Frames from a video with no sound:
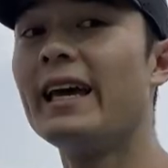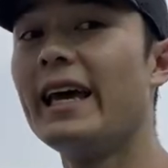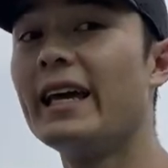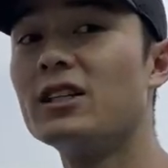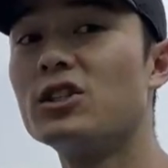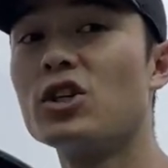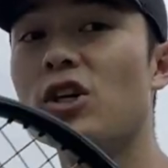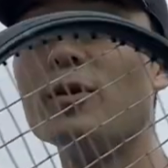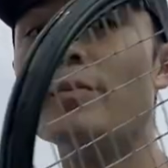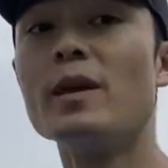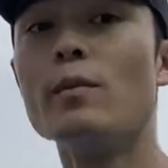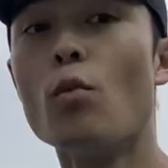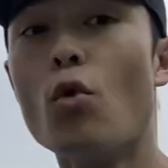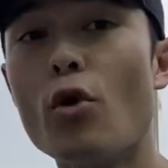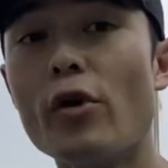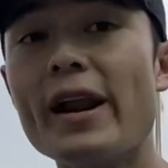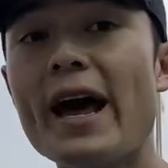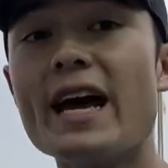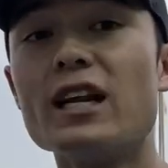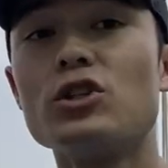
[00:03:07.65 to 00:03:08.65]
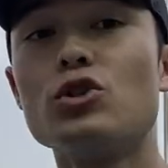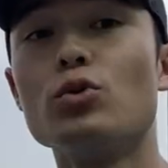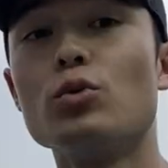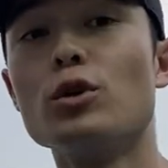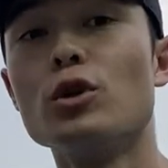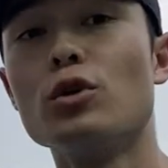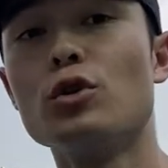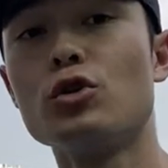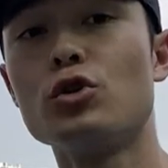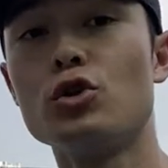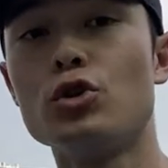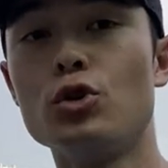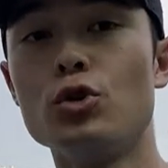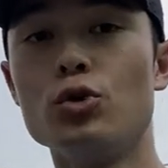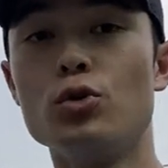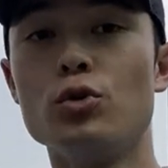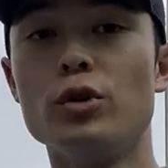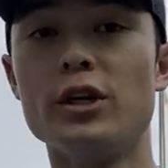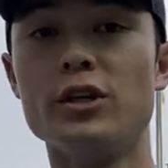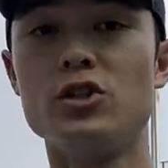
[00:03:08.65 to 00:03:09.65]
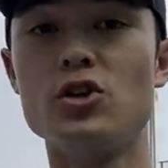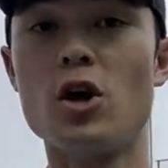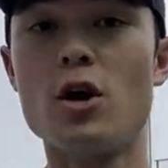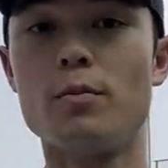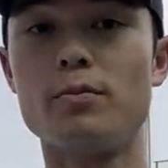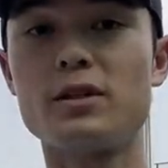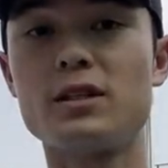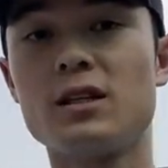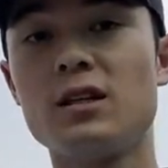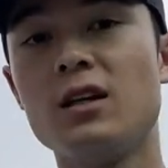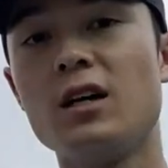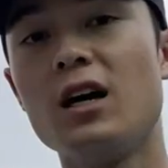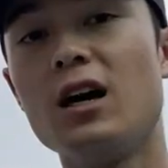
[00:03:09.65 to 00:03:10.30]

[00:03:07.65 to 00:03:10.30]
it's going to be more natural to adopt